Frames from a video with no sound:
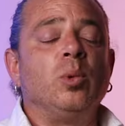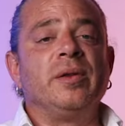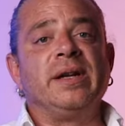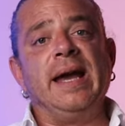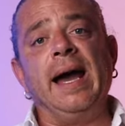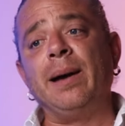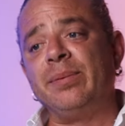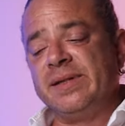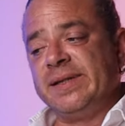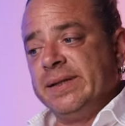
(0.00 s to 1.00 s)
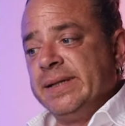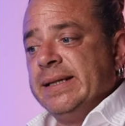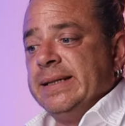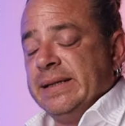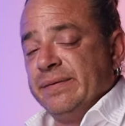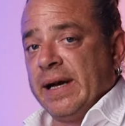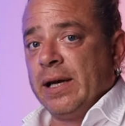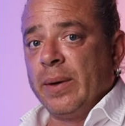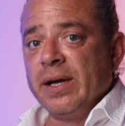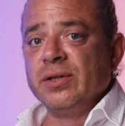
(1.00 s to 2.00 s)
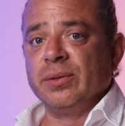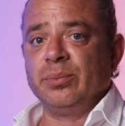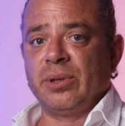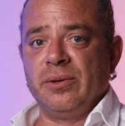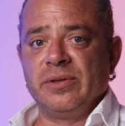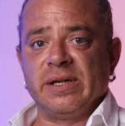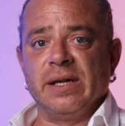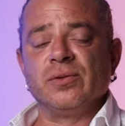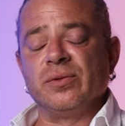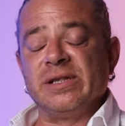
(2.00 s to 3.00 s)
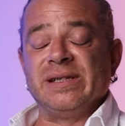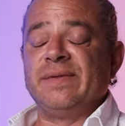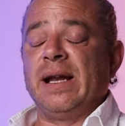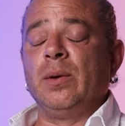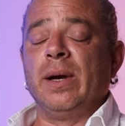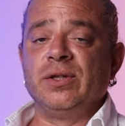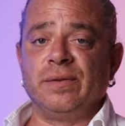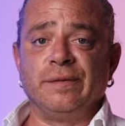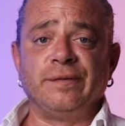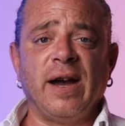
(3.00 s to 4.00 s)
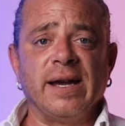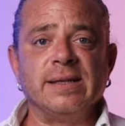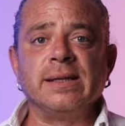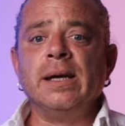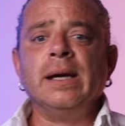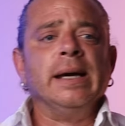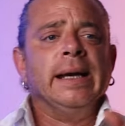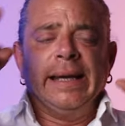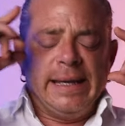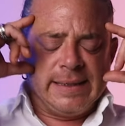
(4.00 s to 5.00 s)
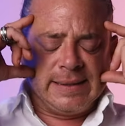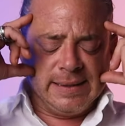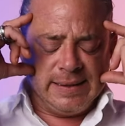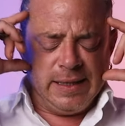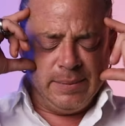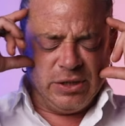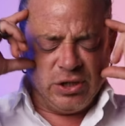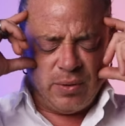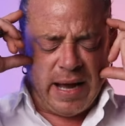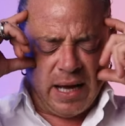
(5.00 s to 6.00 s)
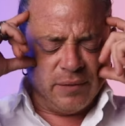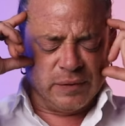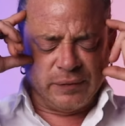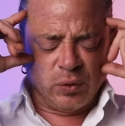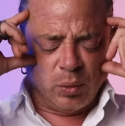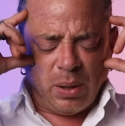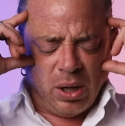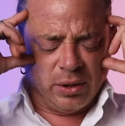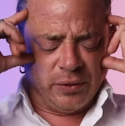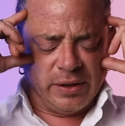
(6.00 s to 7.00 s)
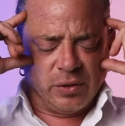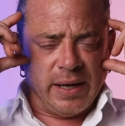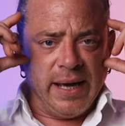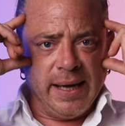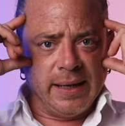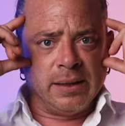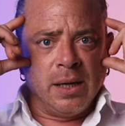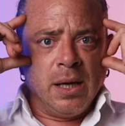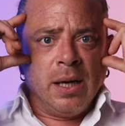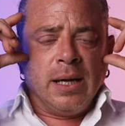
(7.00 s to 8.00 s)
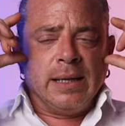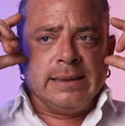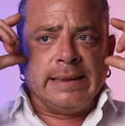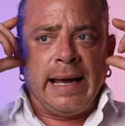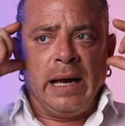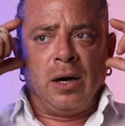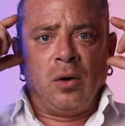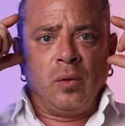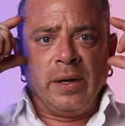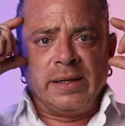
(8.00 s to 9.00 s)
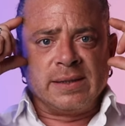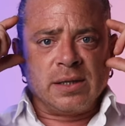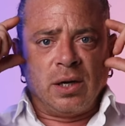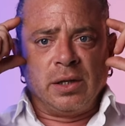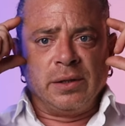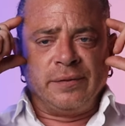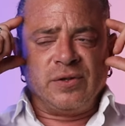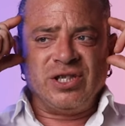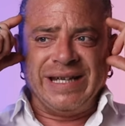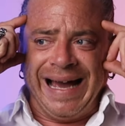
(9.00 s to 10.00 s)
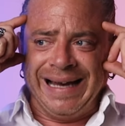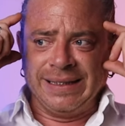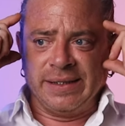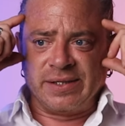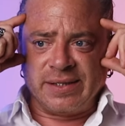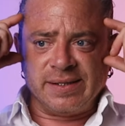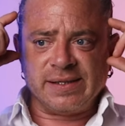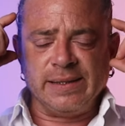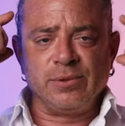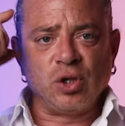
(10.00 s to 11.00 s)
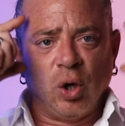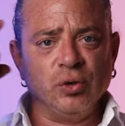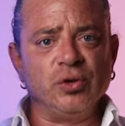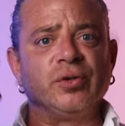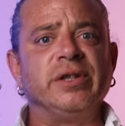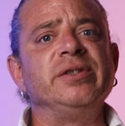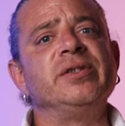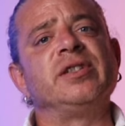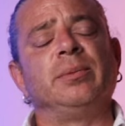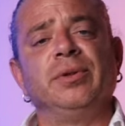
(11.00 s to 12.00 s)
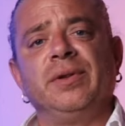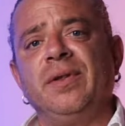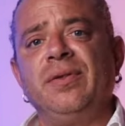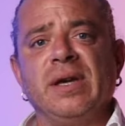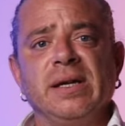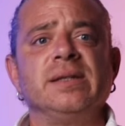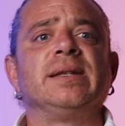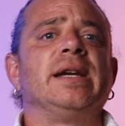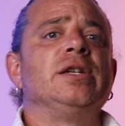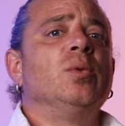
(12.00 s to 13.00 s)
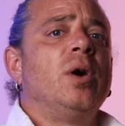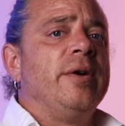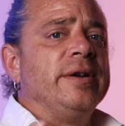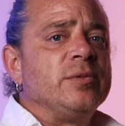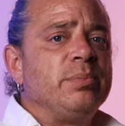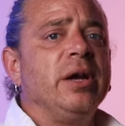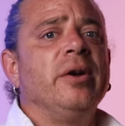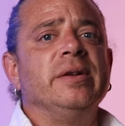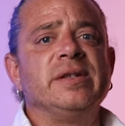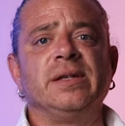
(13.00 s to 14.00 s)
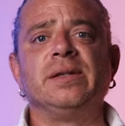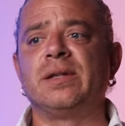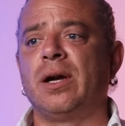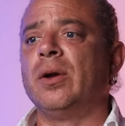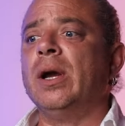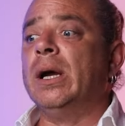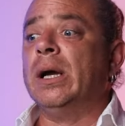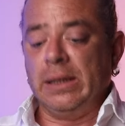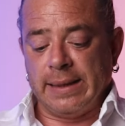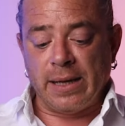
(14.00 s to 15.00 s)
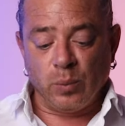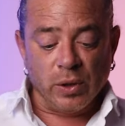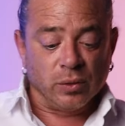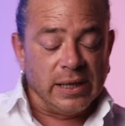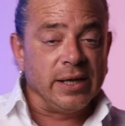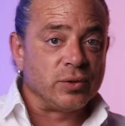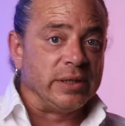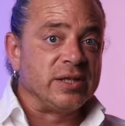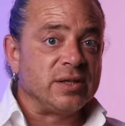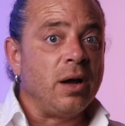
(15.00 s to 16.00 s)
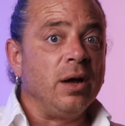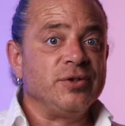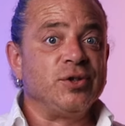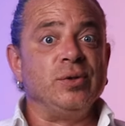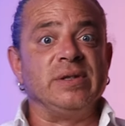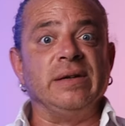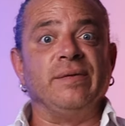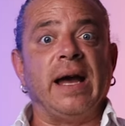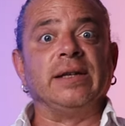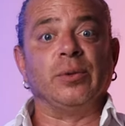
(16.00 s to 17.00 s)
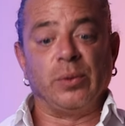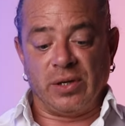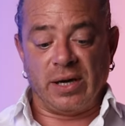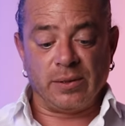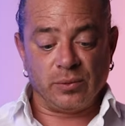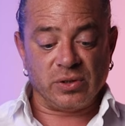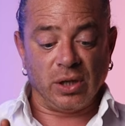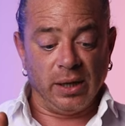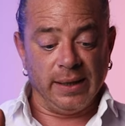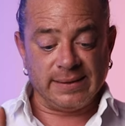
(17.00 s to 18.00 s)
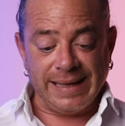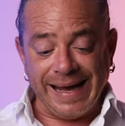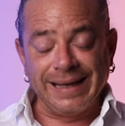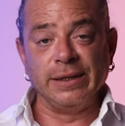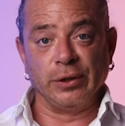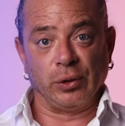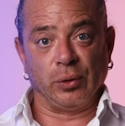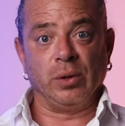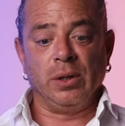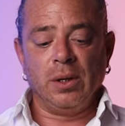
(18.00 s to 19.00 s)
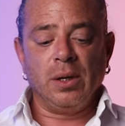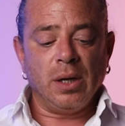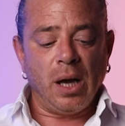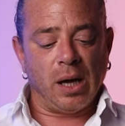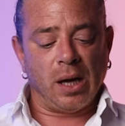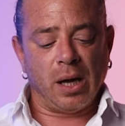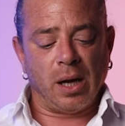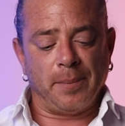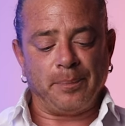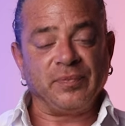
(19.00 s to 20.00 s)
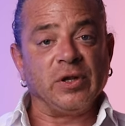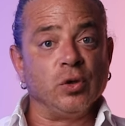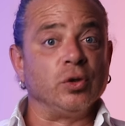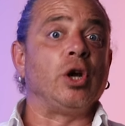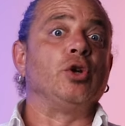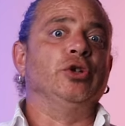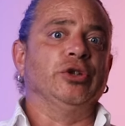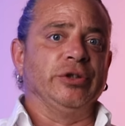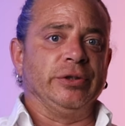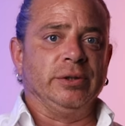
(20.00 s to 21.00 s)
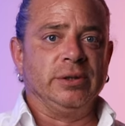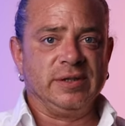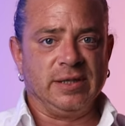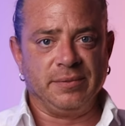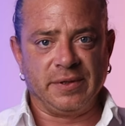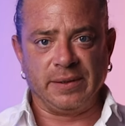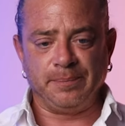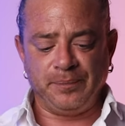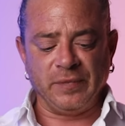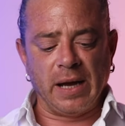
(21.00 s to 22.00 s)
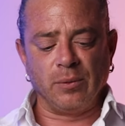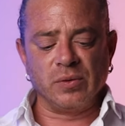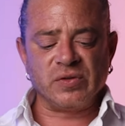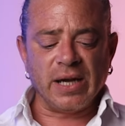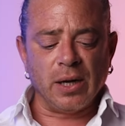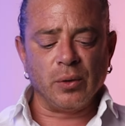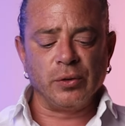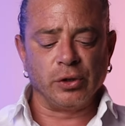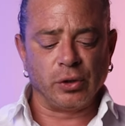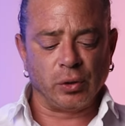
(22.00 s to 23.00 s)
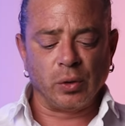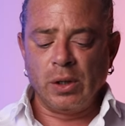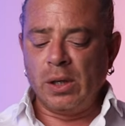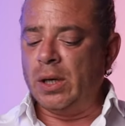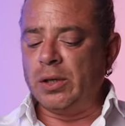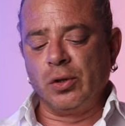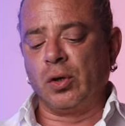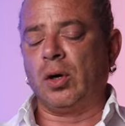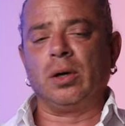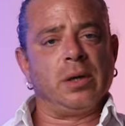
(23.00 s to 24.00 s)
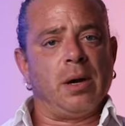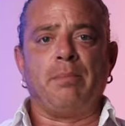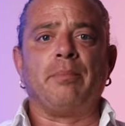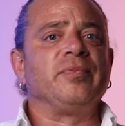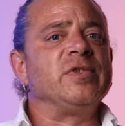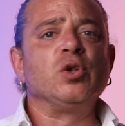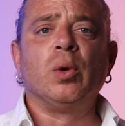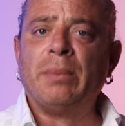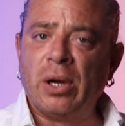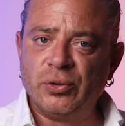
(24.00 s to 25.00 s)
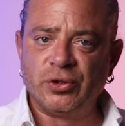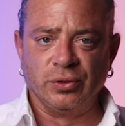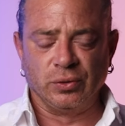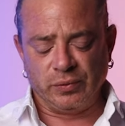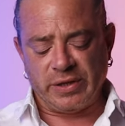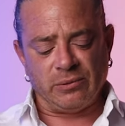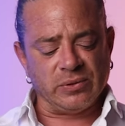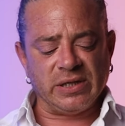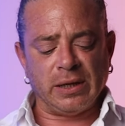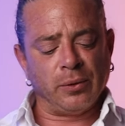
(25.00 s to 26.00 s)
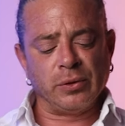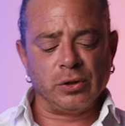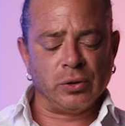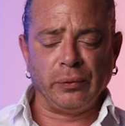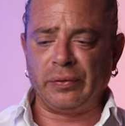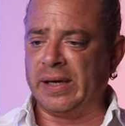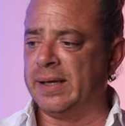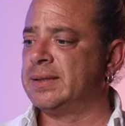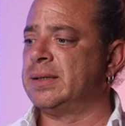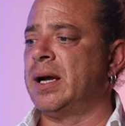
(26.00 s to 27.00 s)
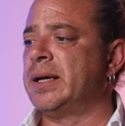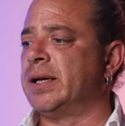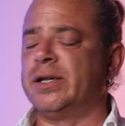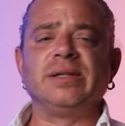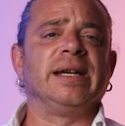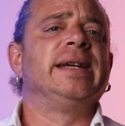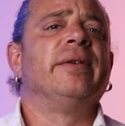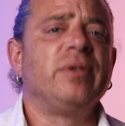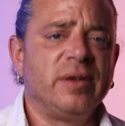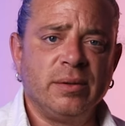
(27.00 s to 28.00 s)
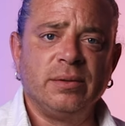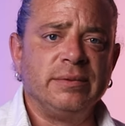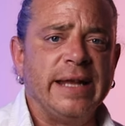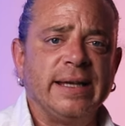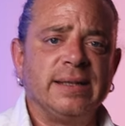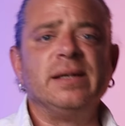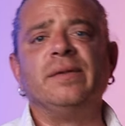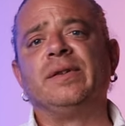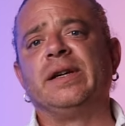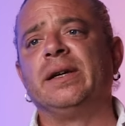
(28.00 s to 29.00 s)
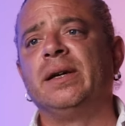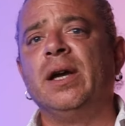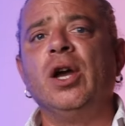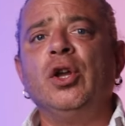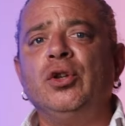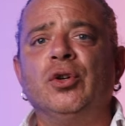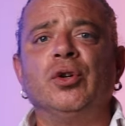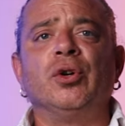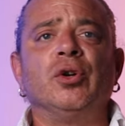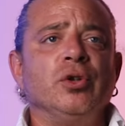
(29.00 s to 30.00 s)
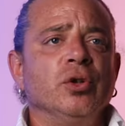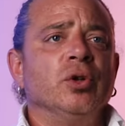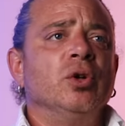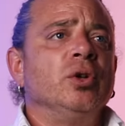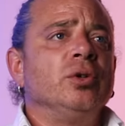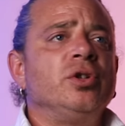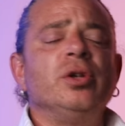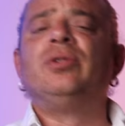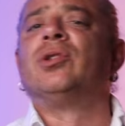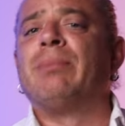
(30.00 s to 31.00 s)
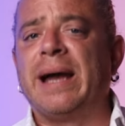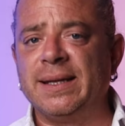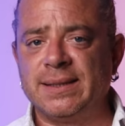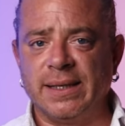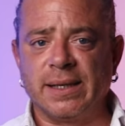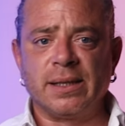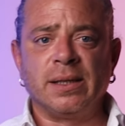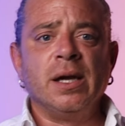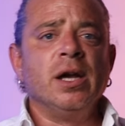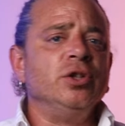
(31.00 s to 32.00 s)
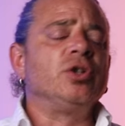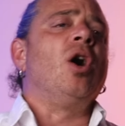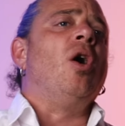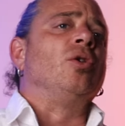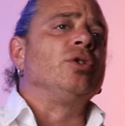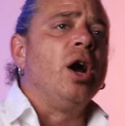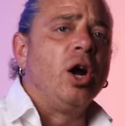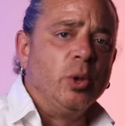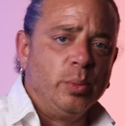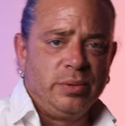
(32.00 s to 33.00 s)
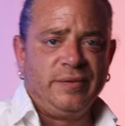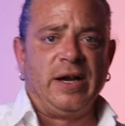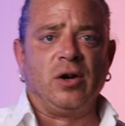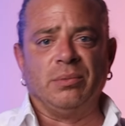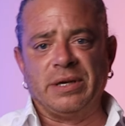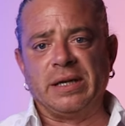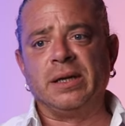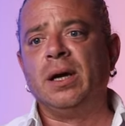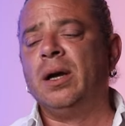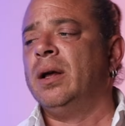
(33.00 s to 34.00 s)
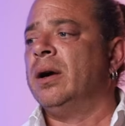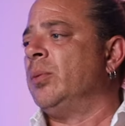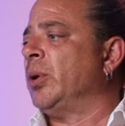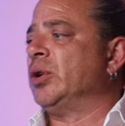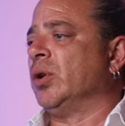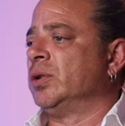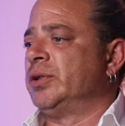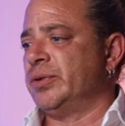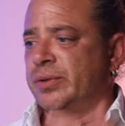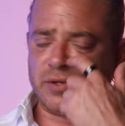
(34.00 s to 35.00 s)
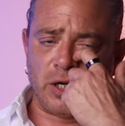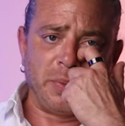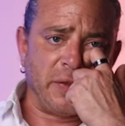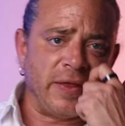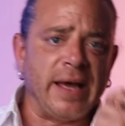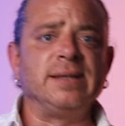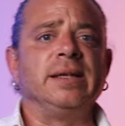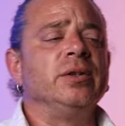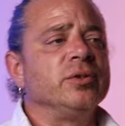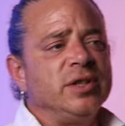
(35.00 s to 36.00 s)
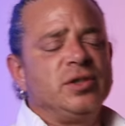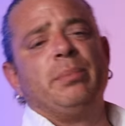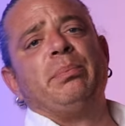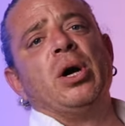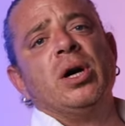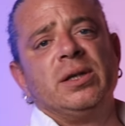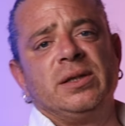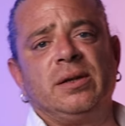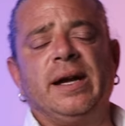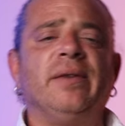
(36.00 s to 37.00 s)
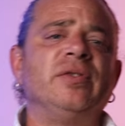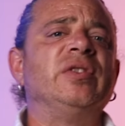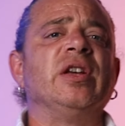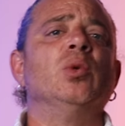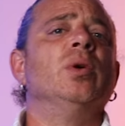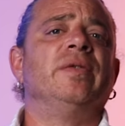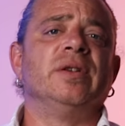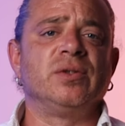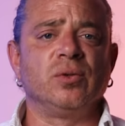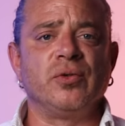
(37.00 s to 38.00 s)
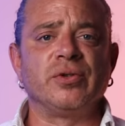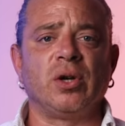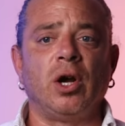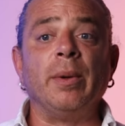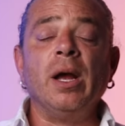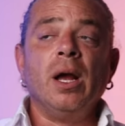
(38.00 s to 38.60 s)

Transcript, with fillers: What then happens in the devaluation process or the devaluation phase is this image you have of your partner in your head now is kind of challenged and seems contrary to some of the things that you are experiencing. So they will literally start to devalue. They will tell you um, you're no good at something. They will tell you you're um, too emotional. They will tell you things like uh, you take everything negatively. You're you're too dramatic. You can't cope without me. Oh my God, you're so pathetic. You're such a burden. I have to deal with this all the time.